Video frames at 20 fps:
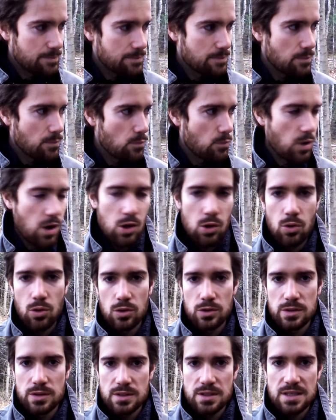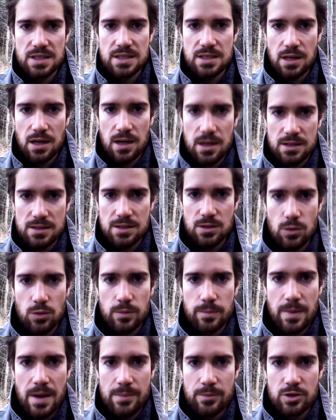old detox and old
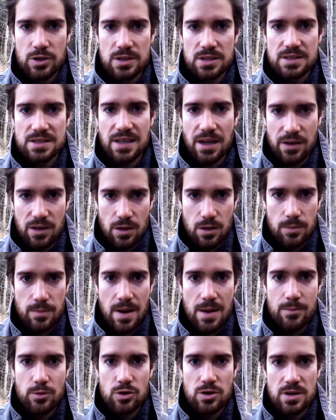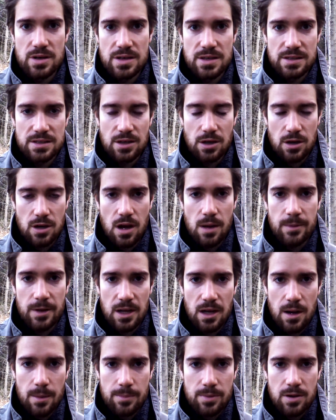memories, cellular memories are coming
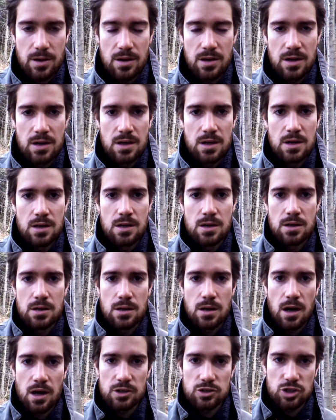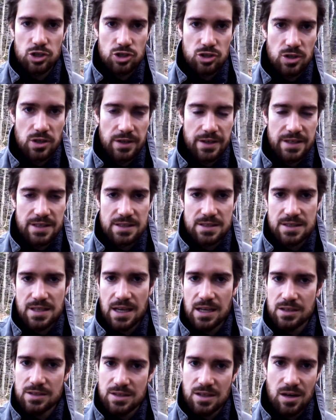up. 100 trillion
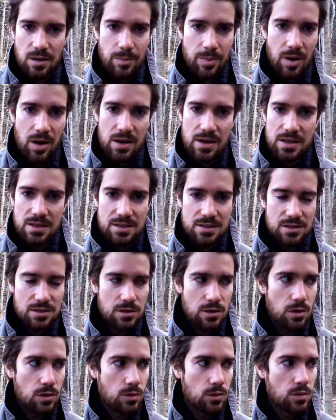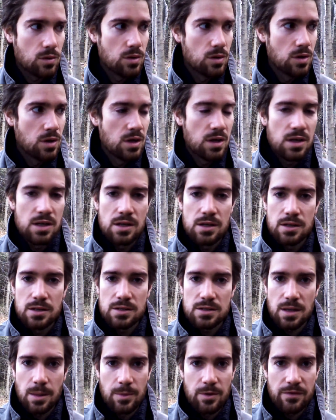cells in our bodies,
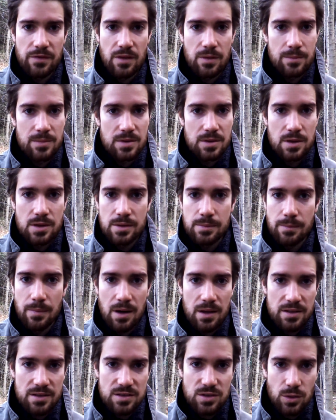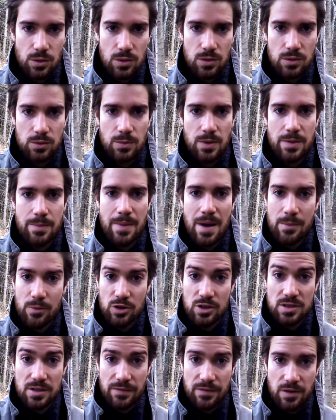some of them months old with
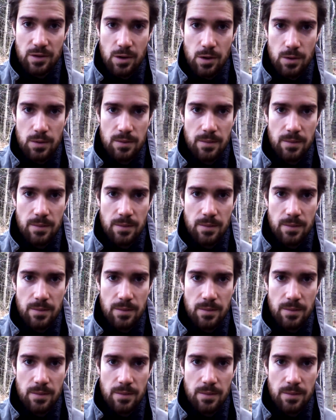memories of their own.